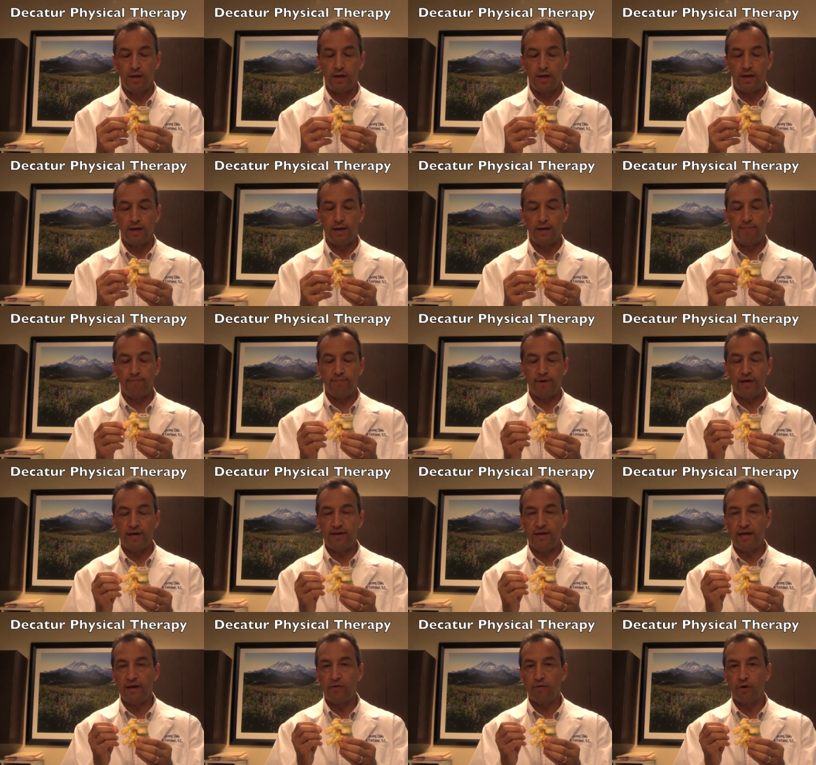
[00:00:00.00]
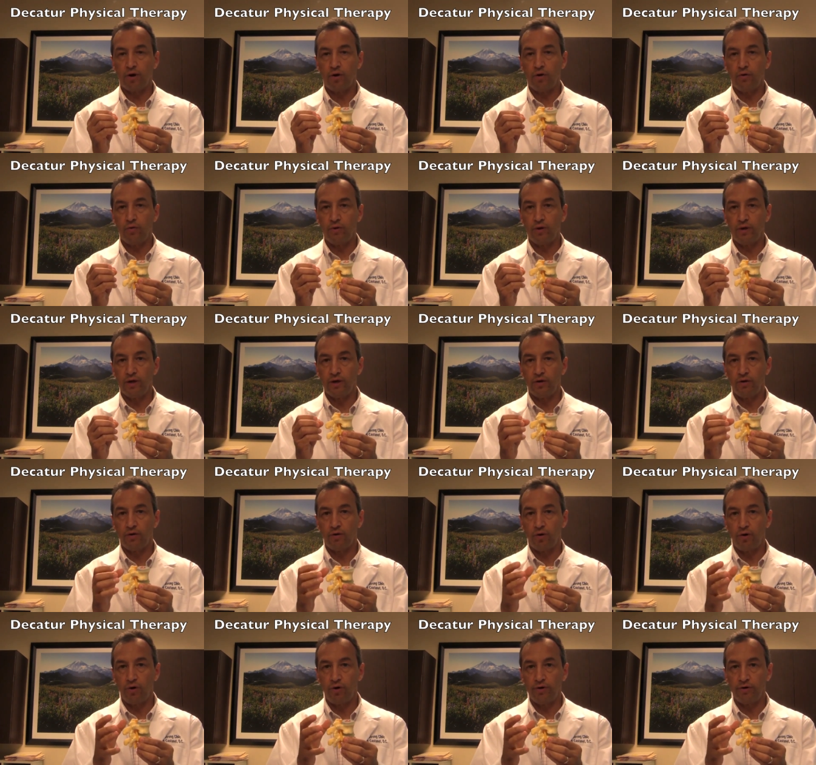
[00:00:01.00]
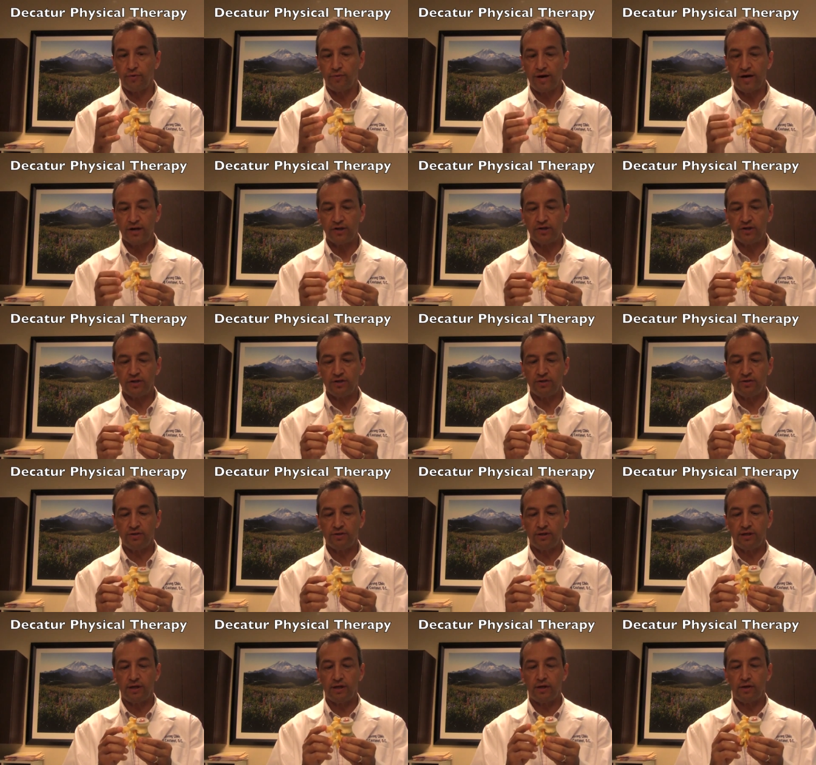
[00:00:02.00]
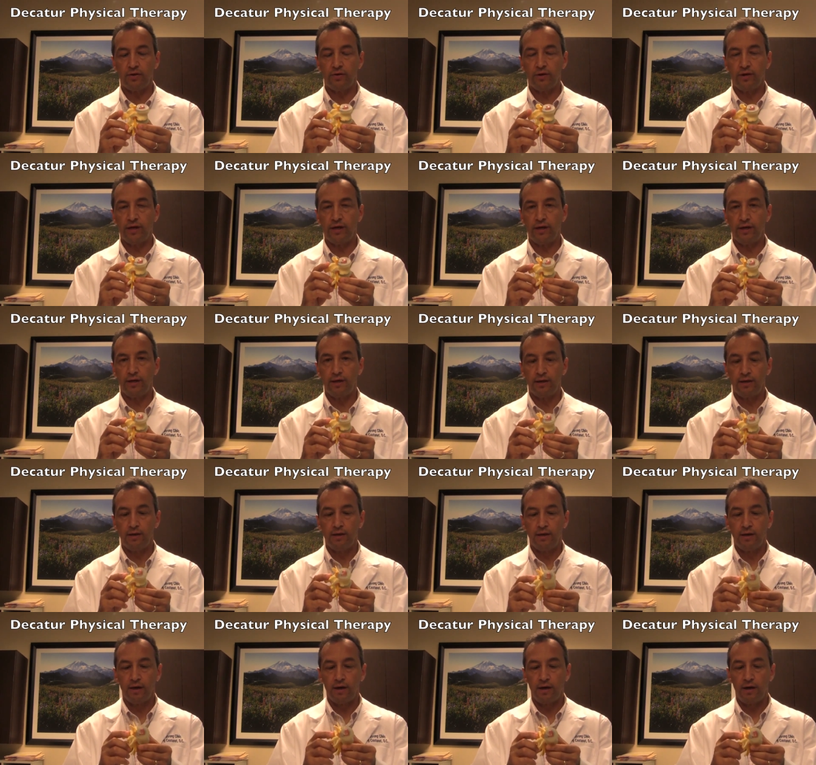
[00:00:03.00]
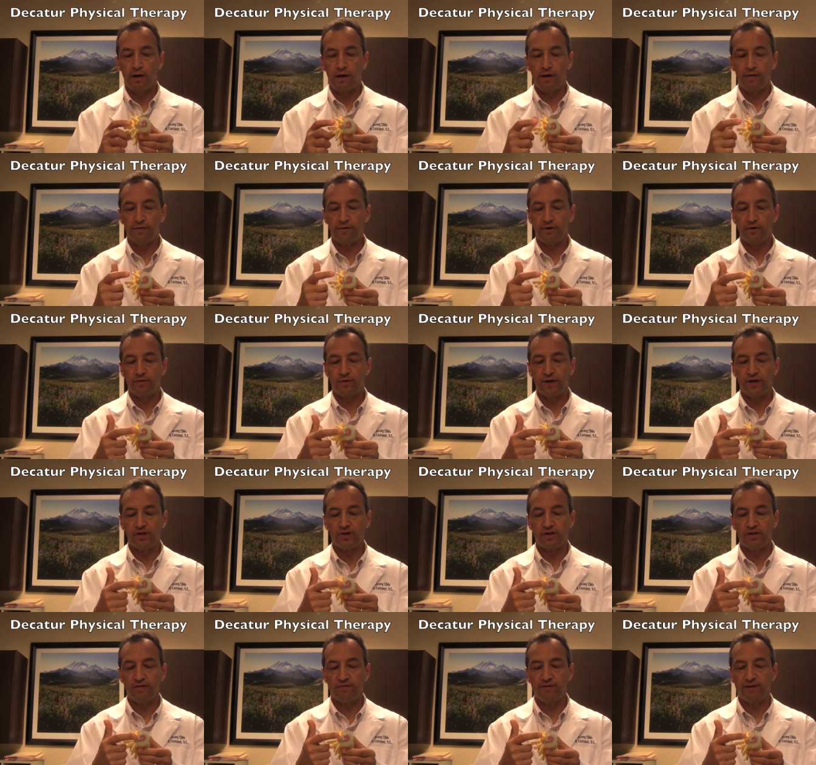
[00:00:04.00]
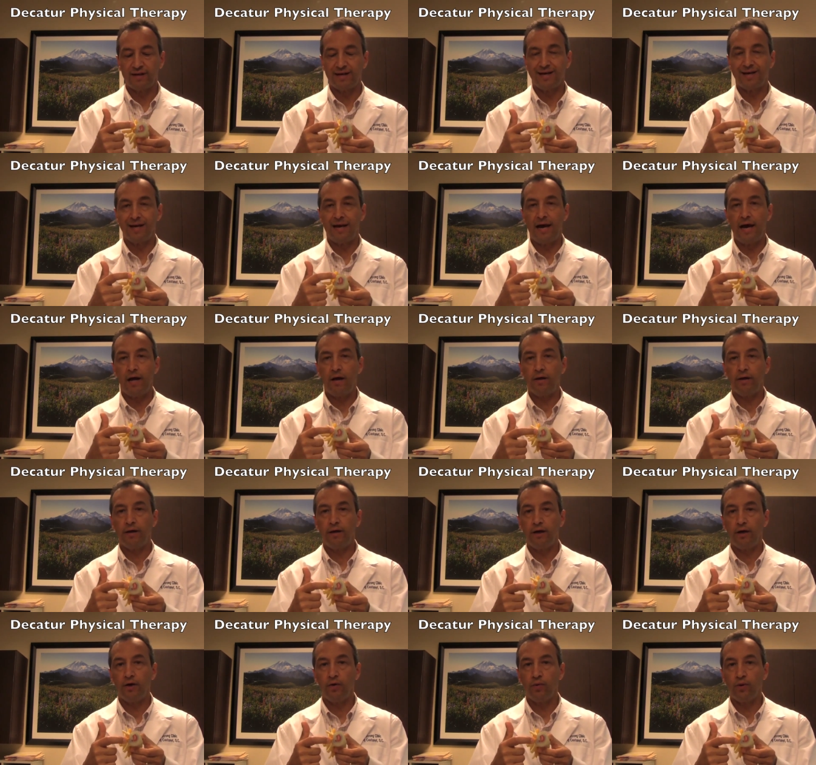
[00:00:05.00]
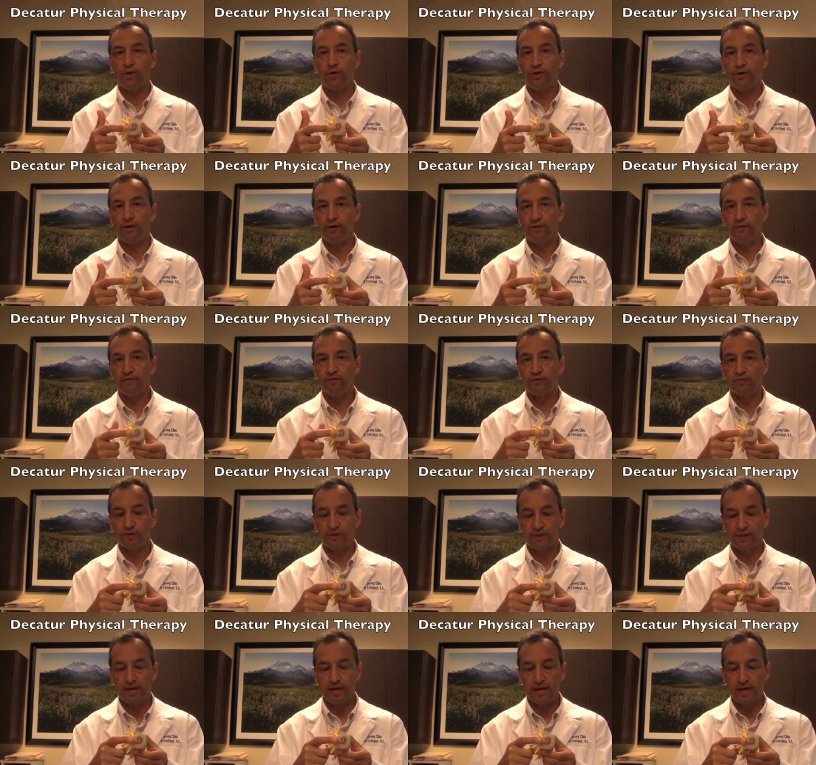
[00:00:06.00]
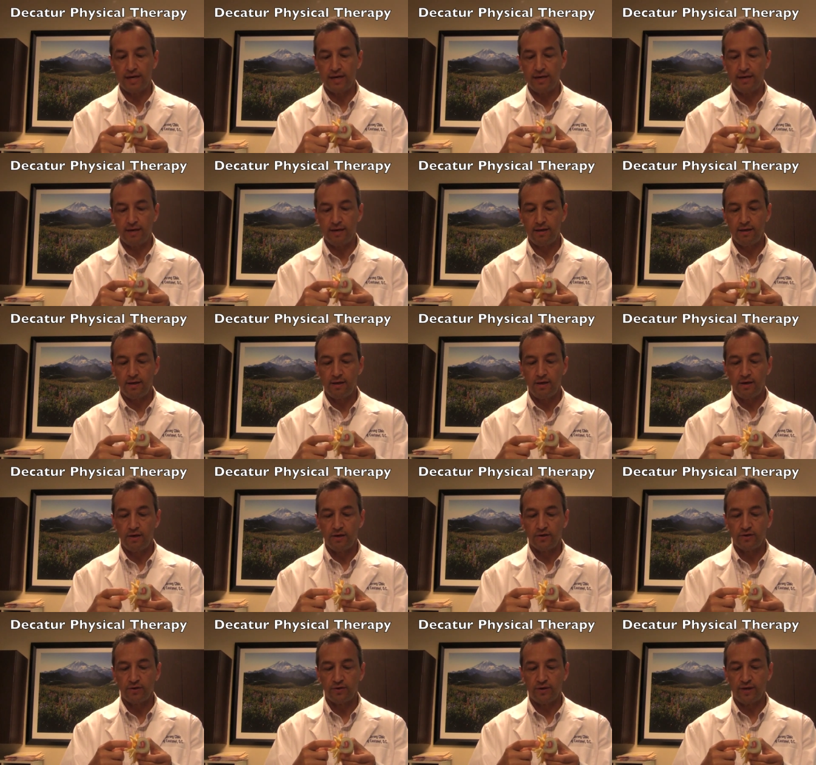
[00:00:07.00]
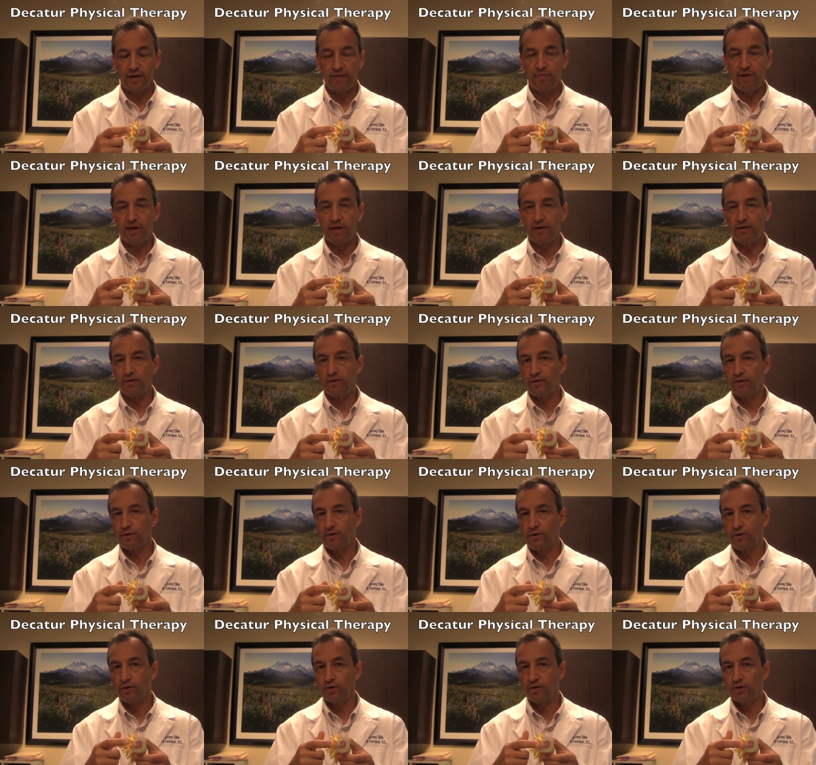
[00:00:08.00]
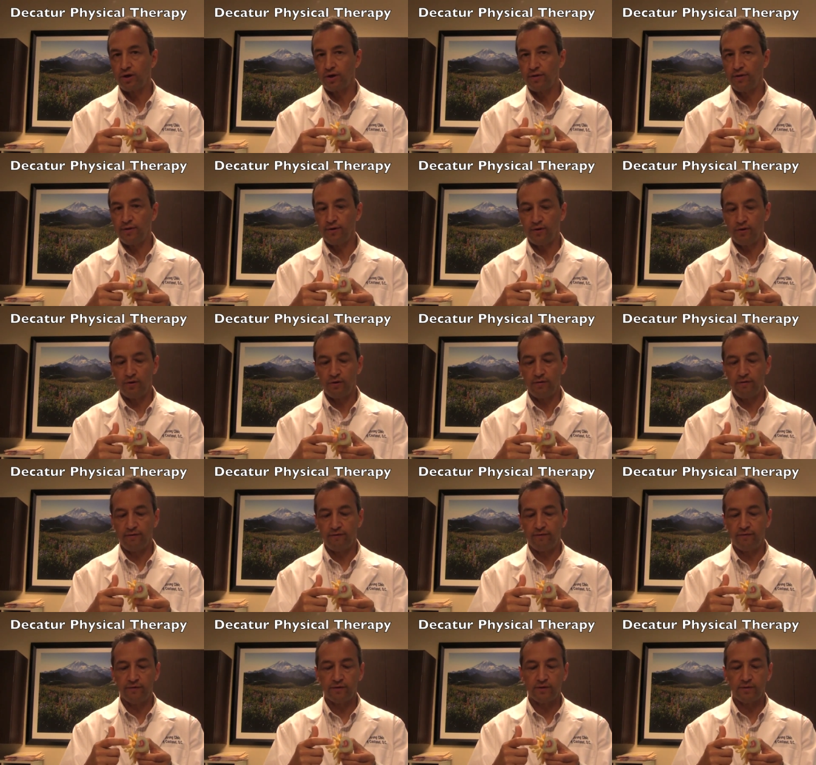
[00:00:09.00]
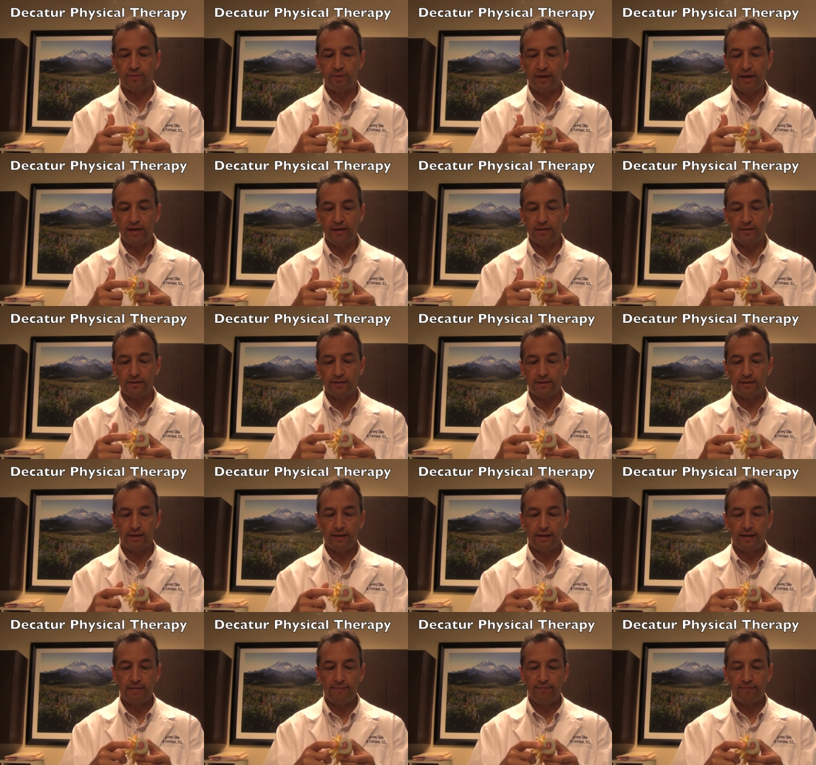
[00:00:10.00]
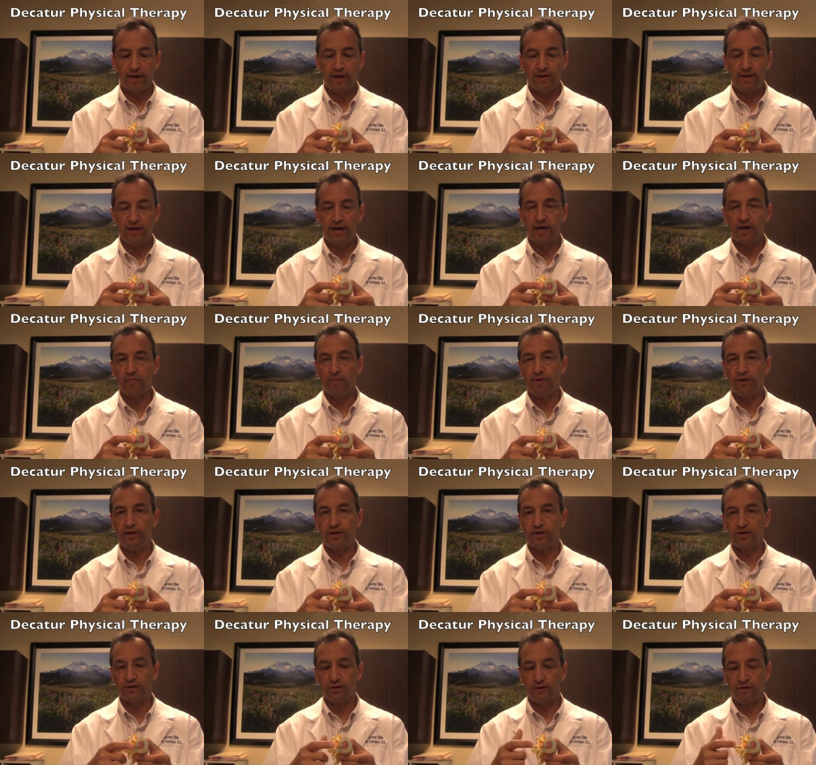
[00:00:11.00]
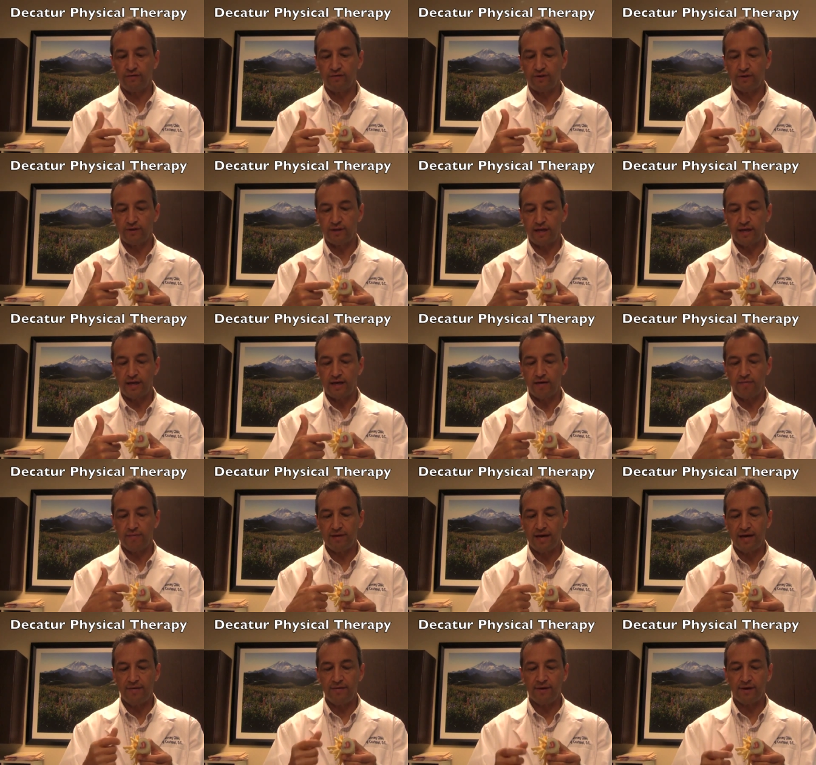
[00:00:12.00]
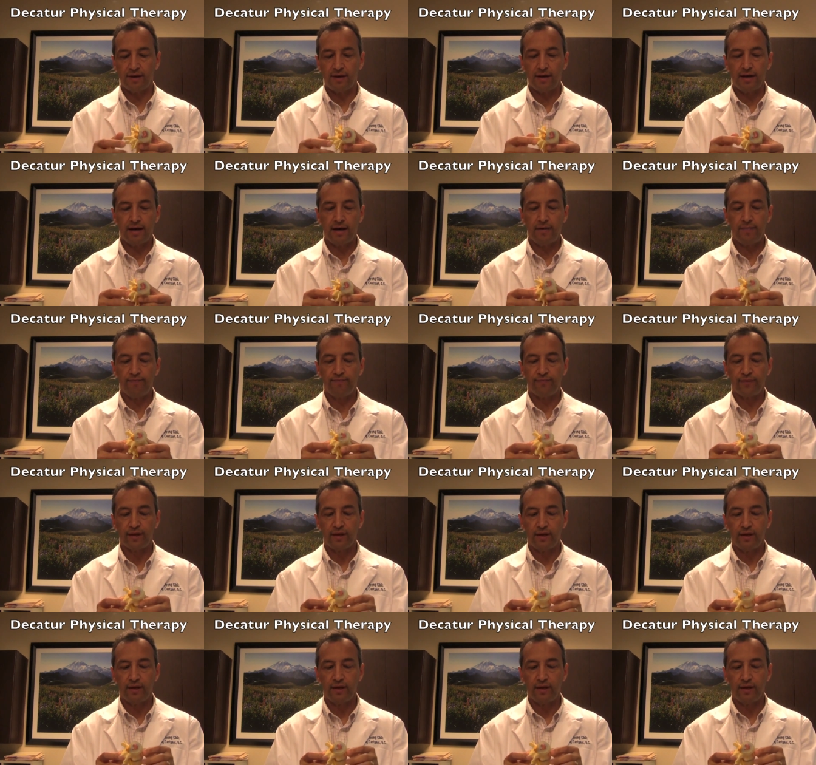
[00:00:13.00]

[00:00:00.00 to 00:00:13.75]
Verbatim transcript: um, and they grow in all directions, including uh, the direction of the canal here where the nerves reside. So they begin to encroach on the nerve space, and they can pinch nerves as they come down the canal.